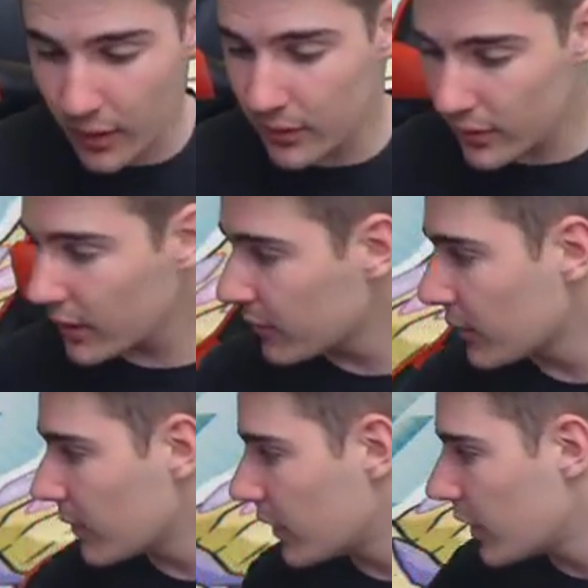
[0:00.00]
I was looking
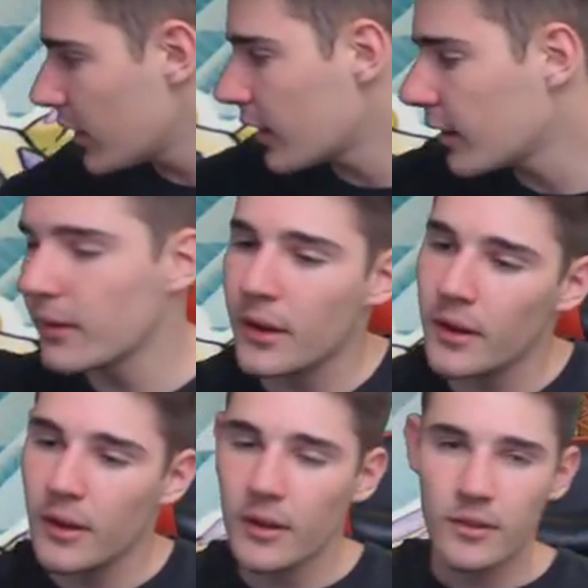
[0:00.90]
for
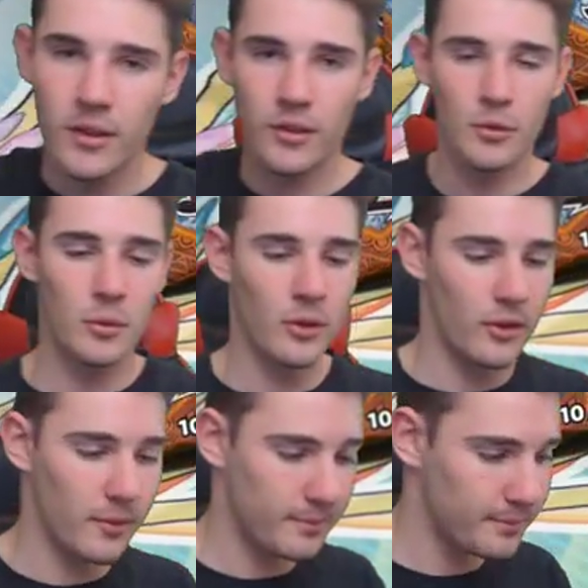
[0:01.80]
scissors will
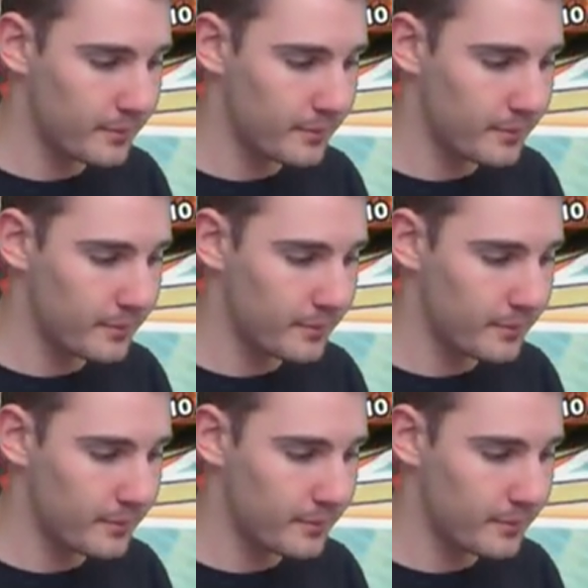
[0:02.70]
do.